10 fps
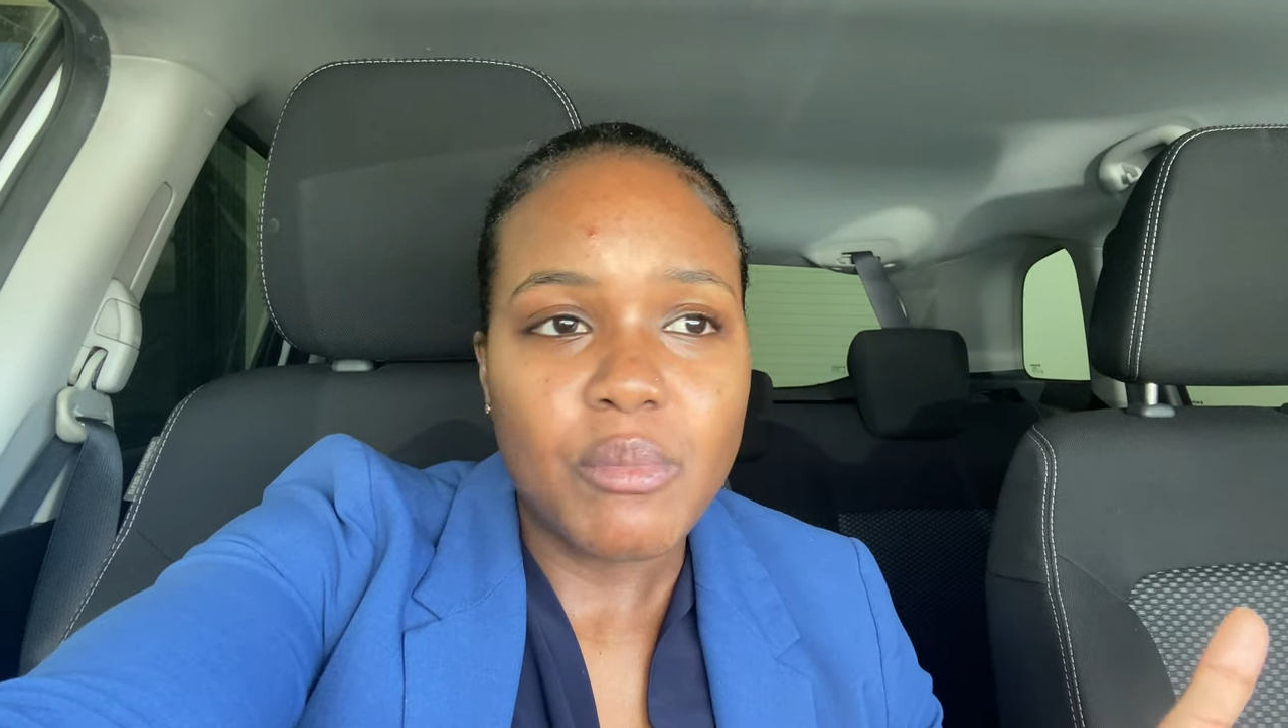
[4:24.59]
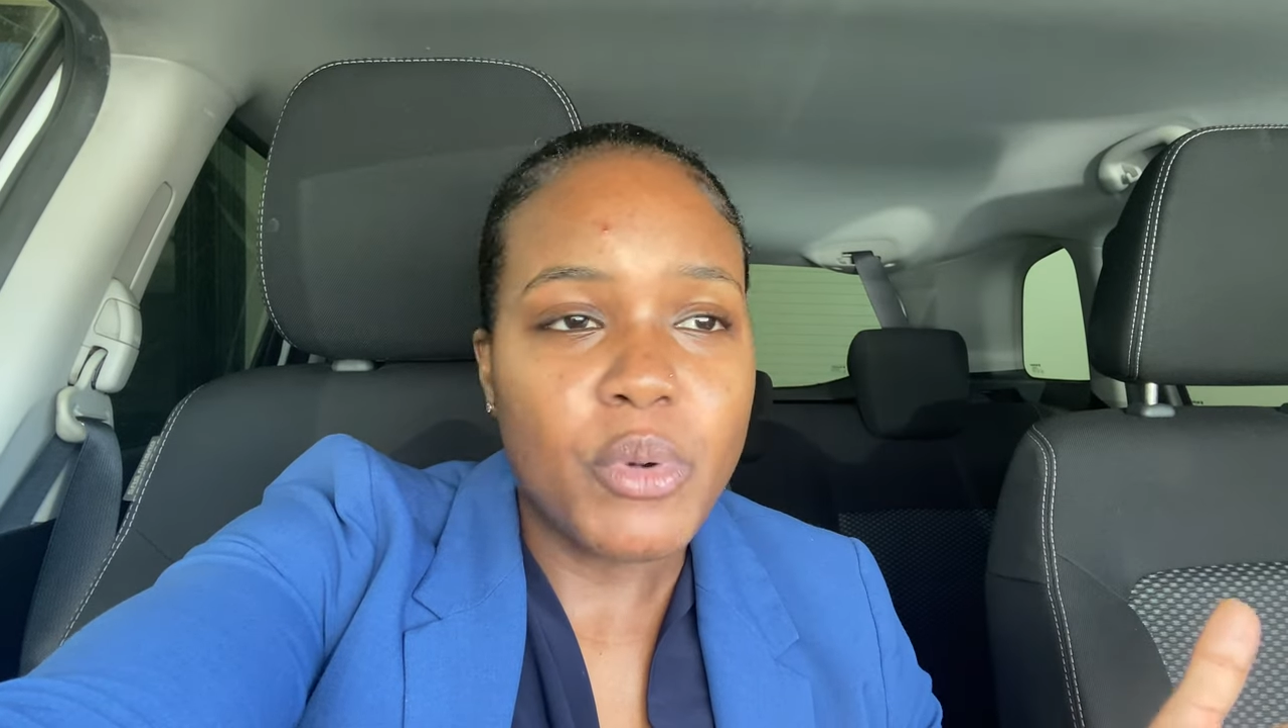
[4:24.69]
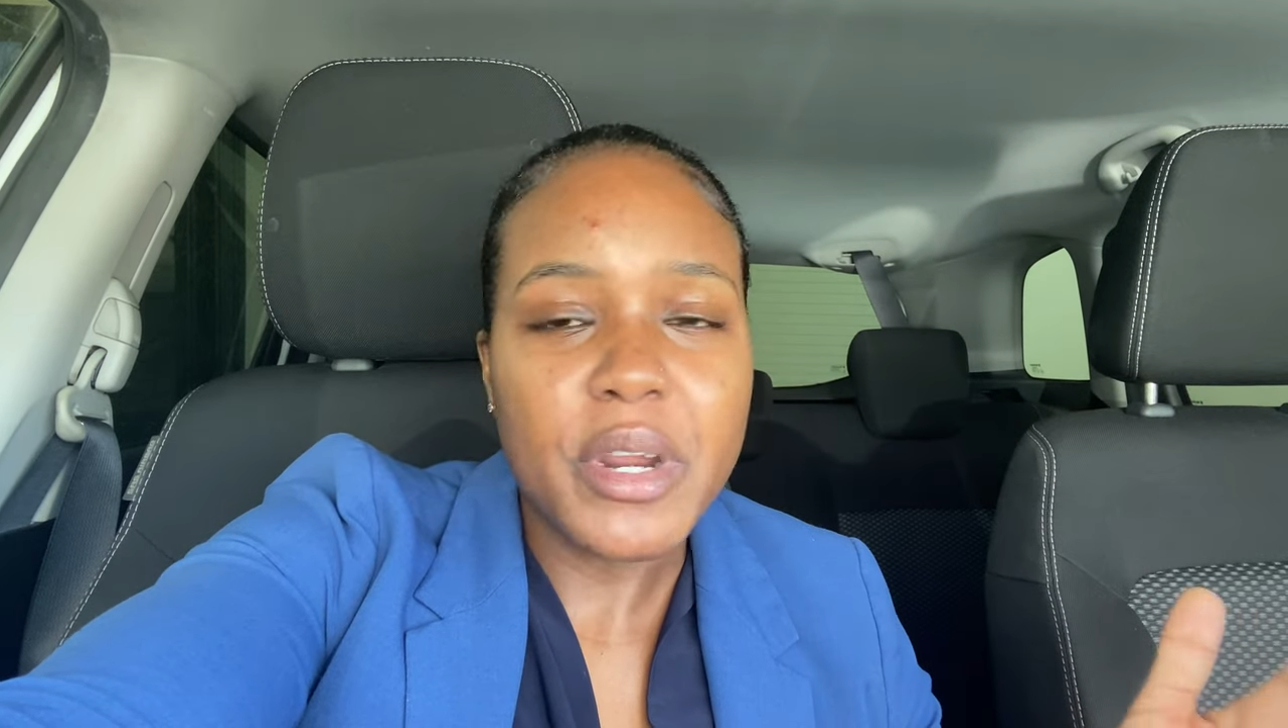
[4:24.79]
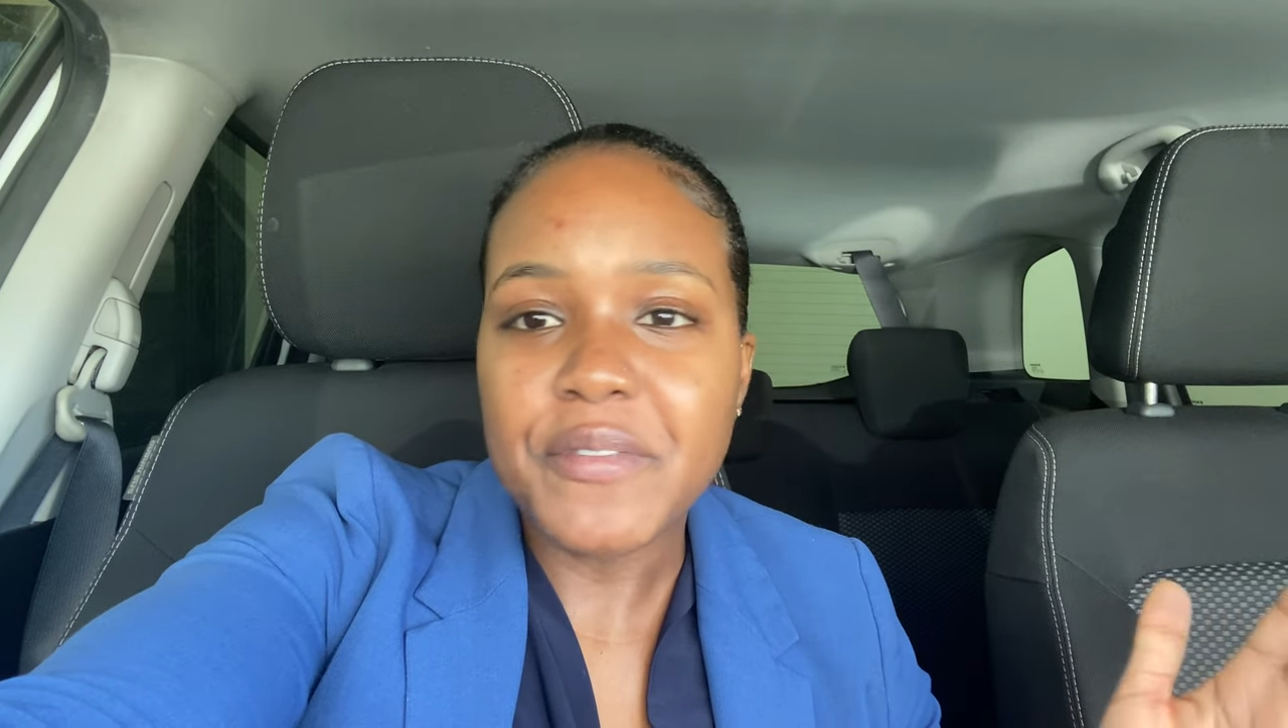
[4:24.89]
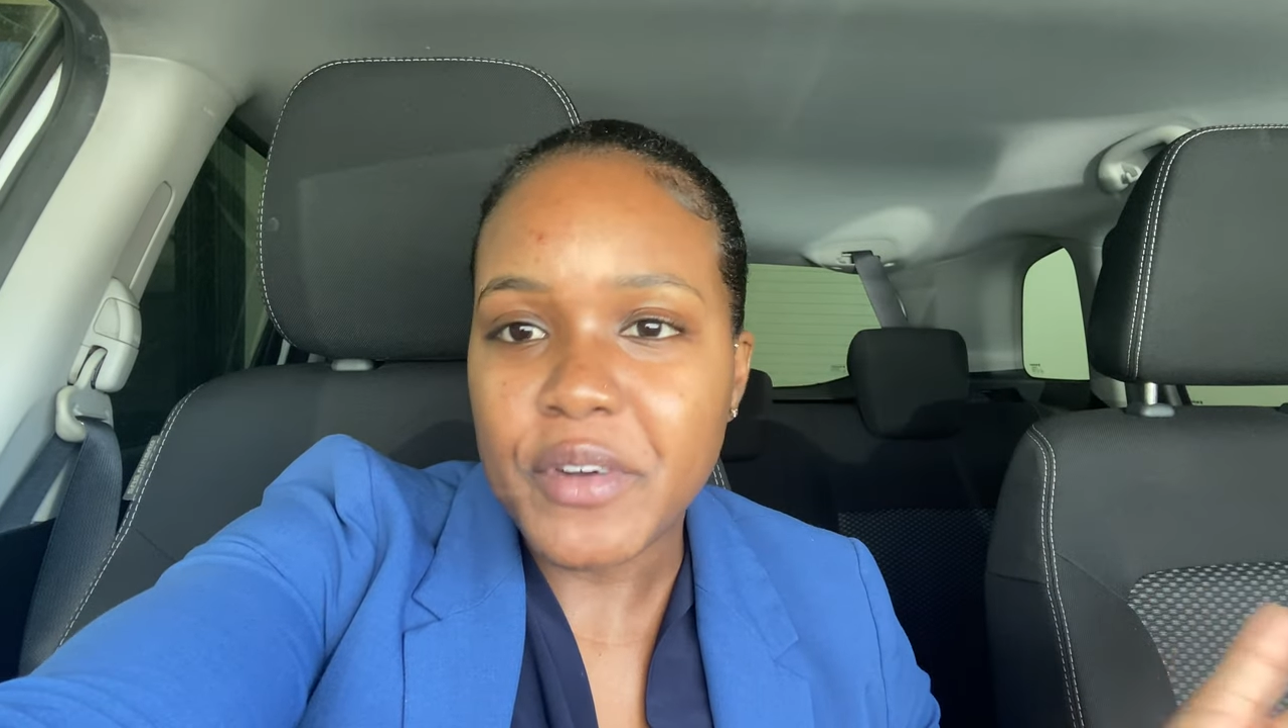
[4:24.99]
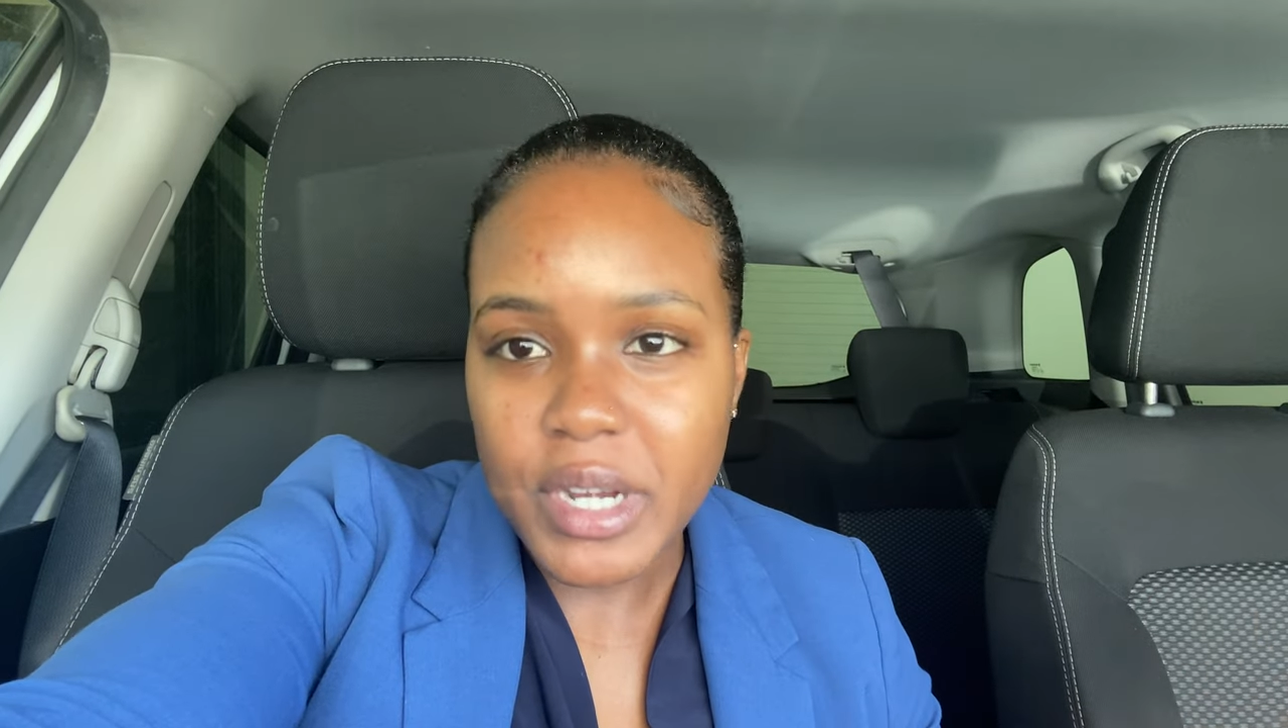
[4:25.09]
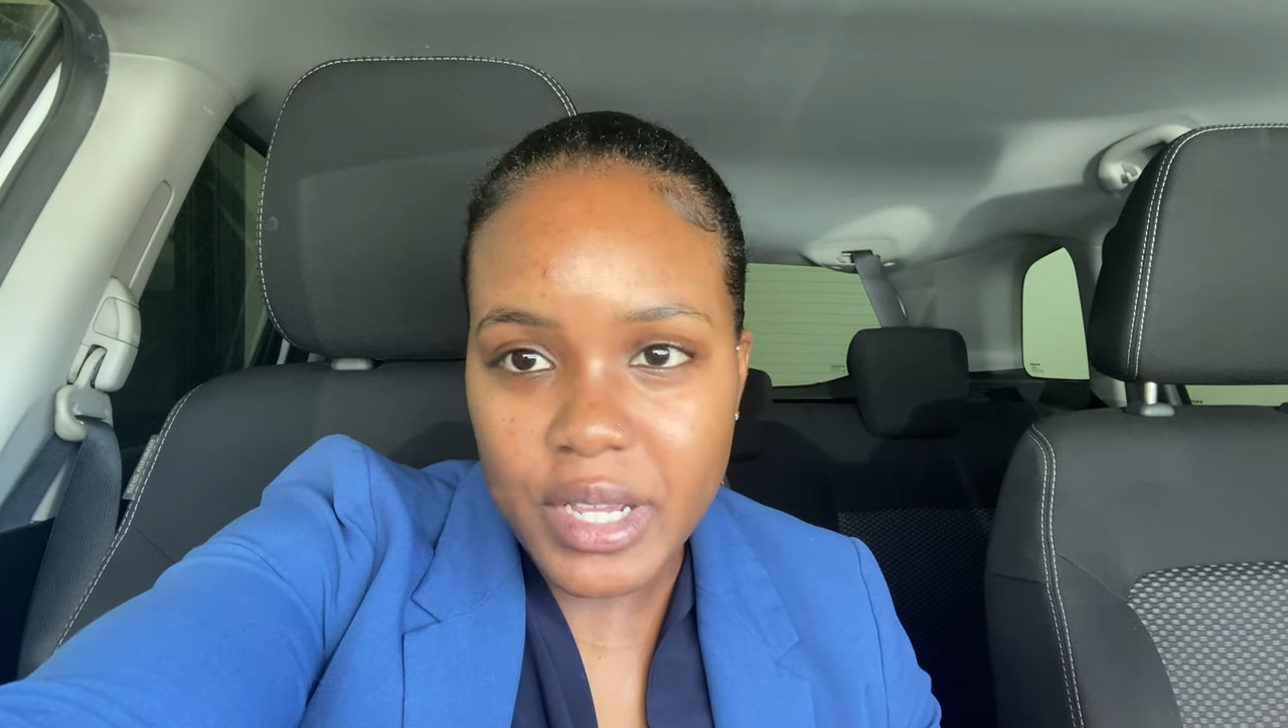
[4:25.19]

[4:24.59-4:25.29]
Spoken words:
whatever it